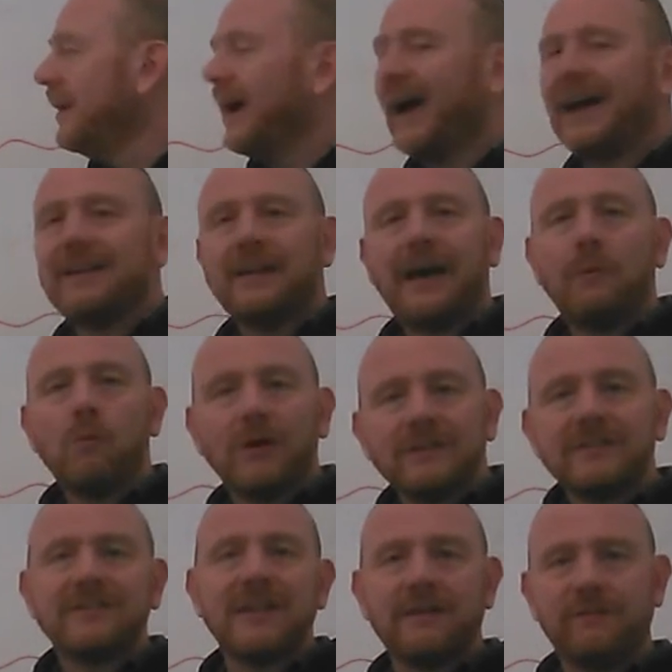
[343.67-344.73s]
And
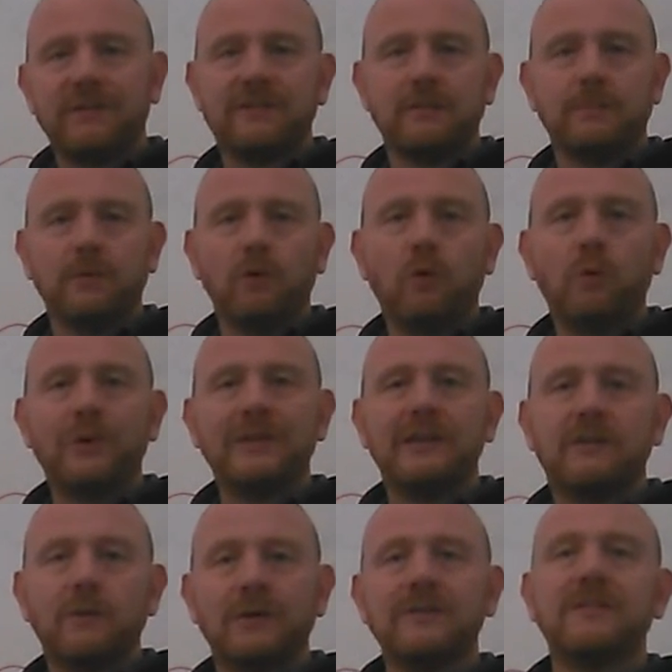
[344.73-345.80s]
once they're visible, we need
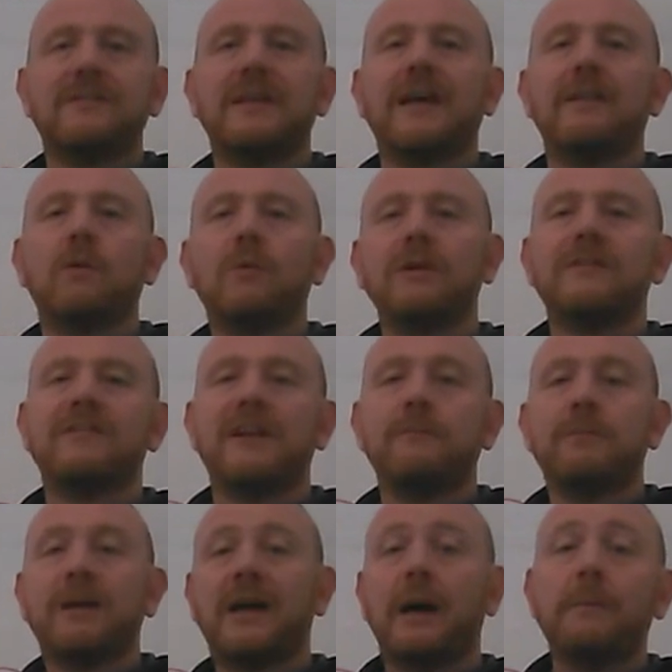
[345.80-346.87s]
to understand that once they've
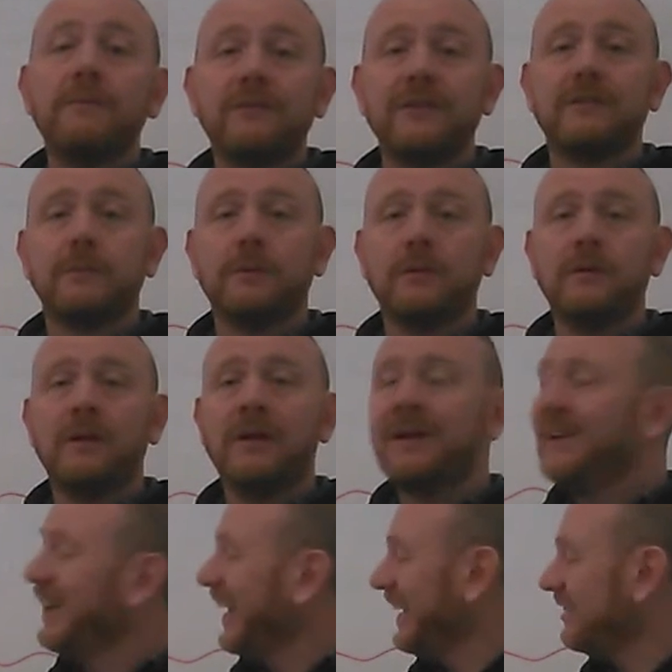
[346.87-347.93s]
become visible,
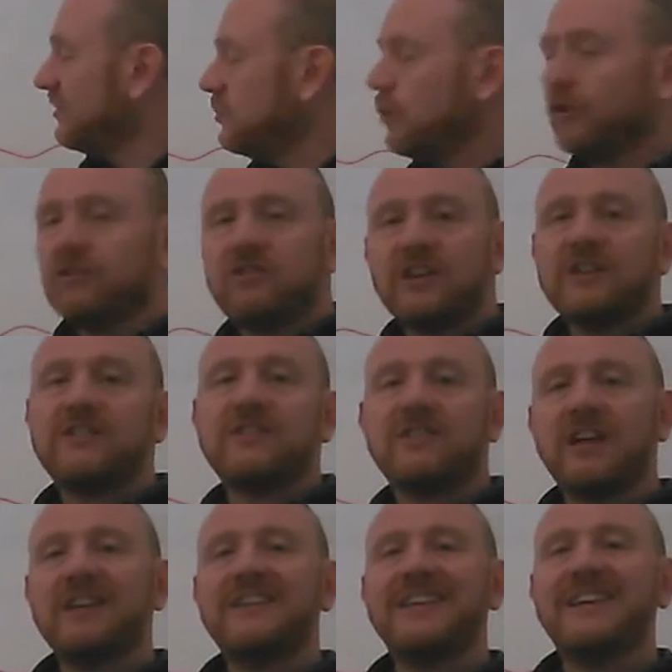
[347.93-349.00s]
it's not just
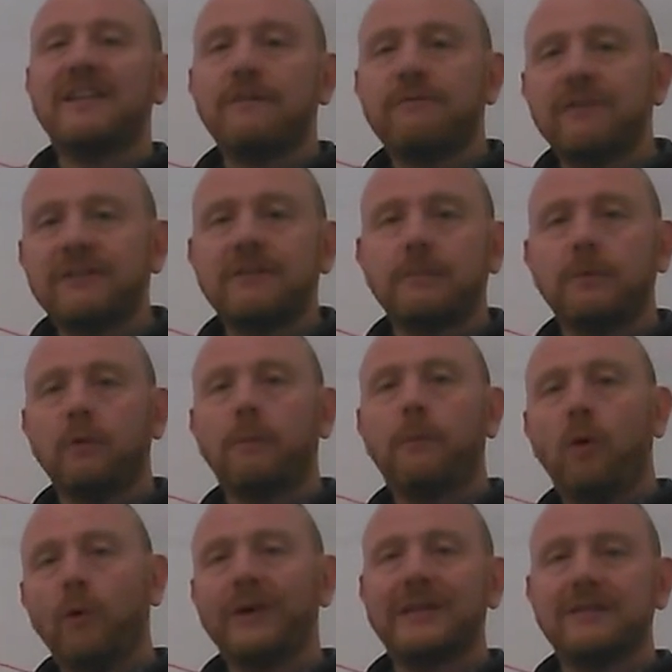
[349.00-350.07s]
studying the visible
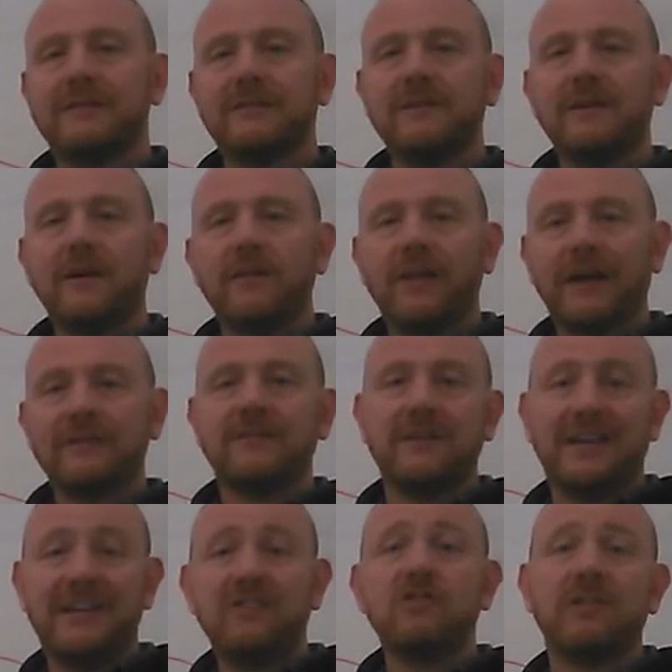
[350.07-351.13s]
point that's
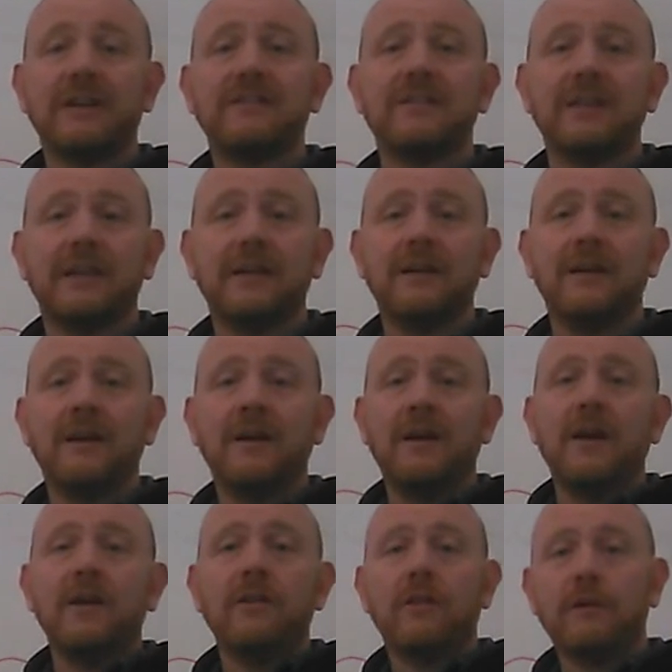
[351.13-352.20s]
interesting.
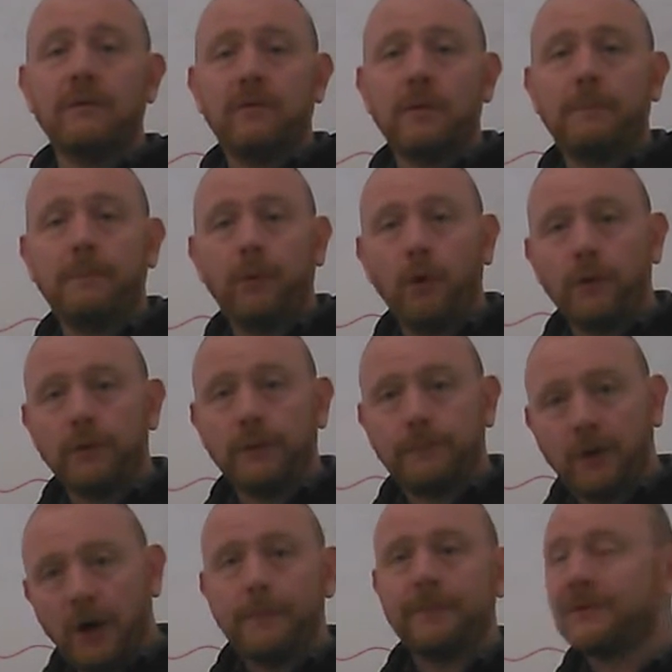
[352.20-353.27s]
The
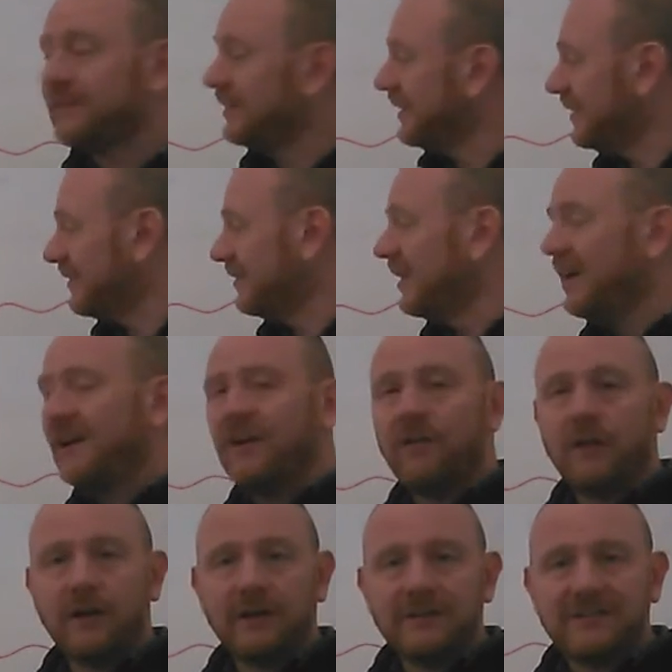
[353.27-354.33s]
purpose is
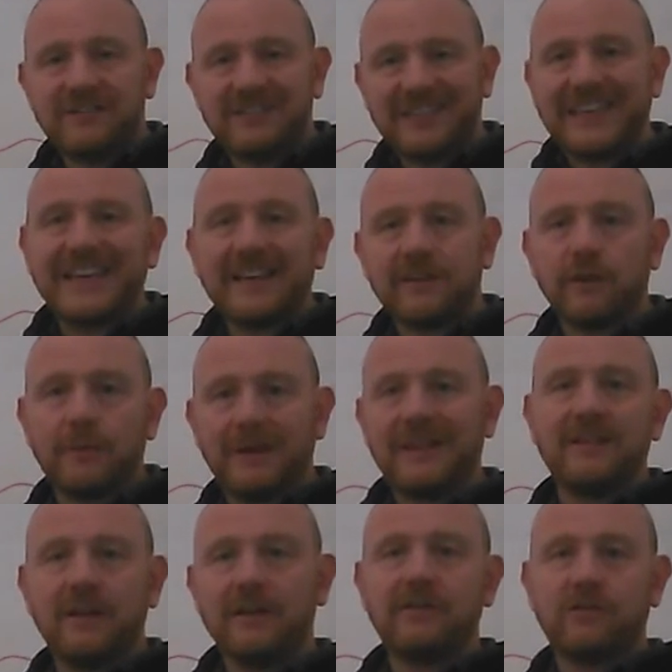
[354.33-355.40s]
that seeing them in
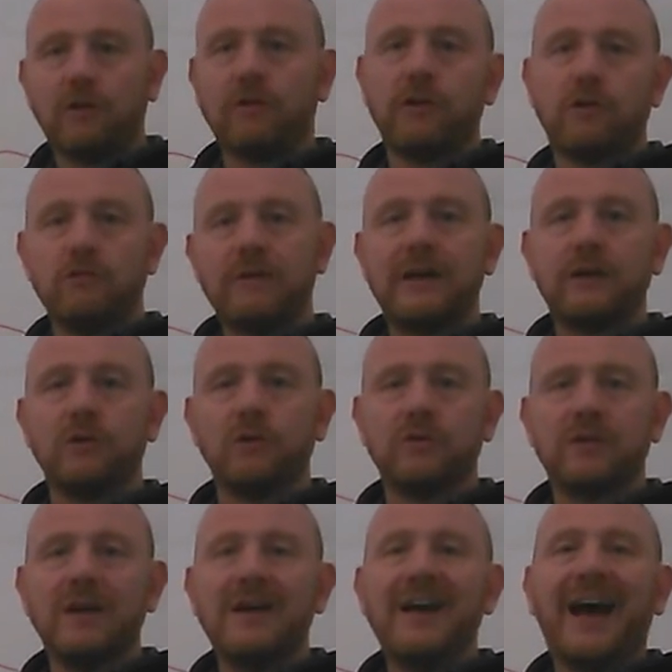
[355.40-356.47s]
the historical record
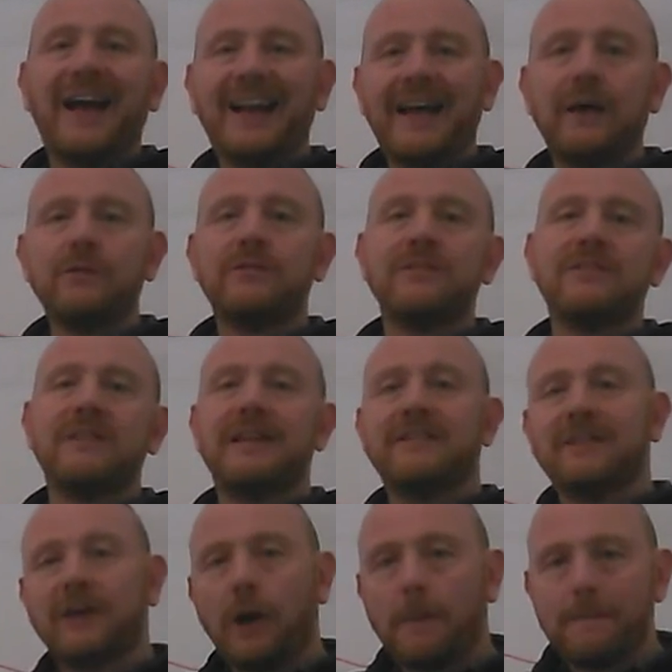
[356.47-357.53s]
allows us then
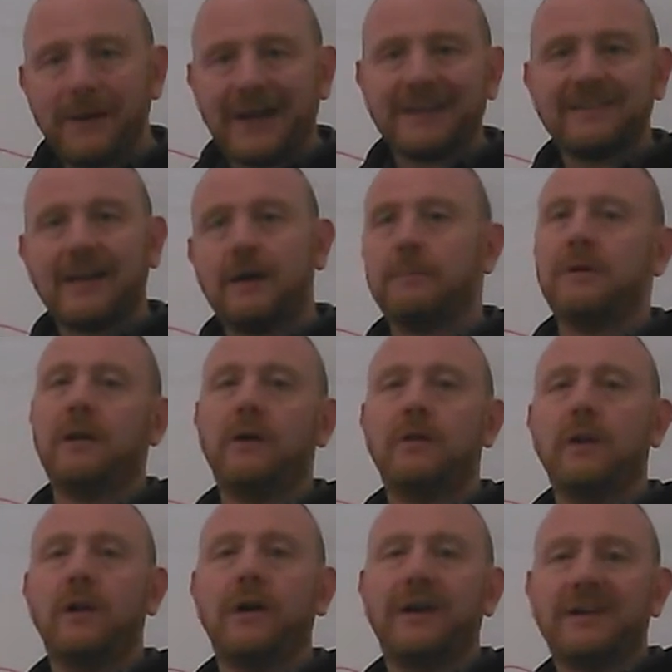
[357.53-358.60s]
to go back down below the
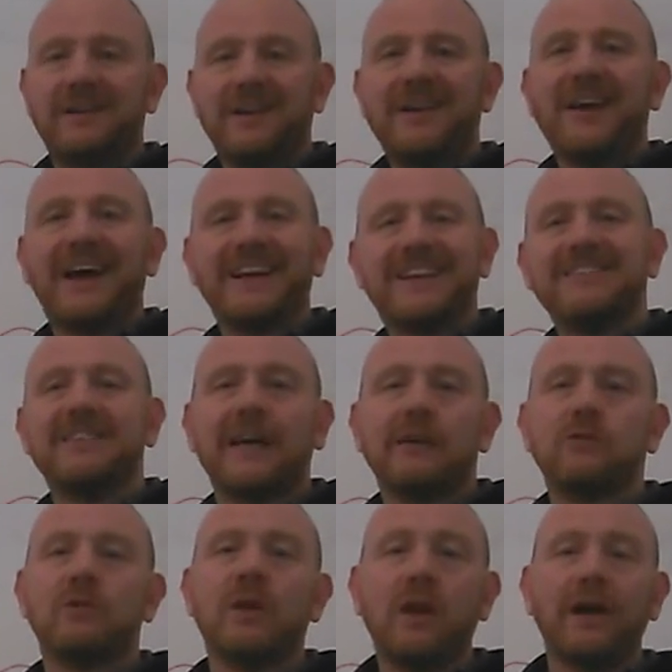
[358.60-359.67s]
line and
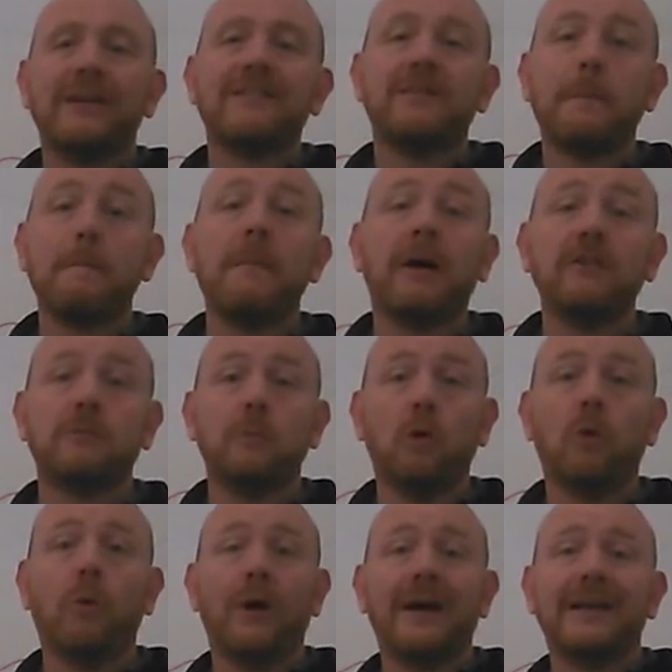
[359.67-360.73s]
contextualise them much more
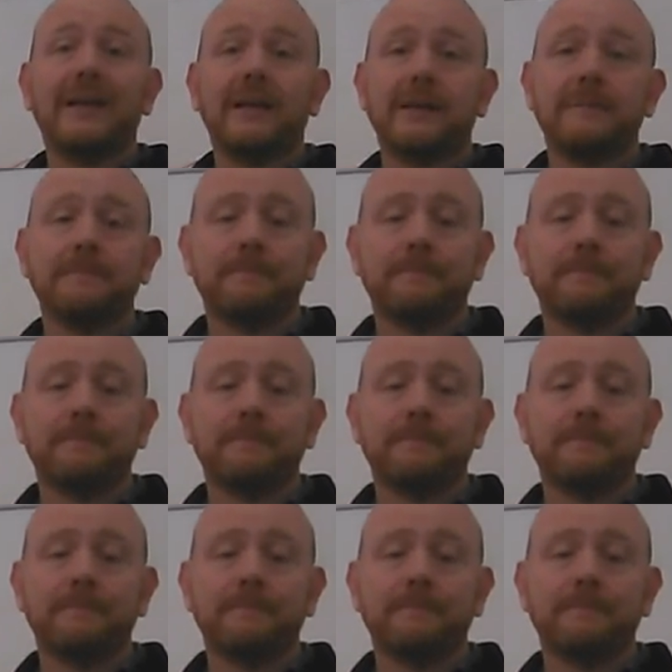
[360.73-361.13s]
widely.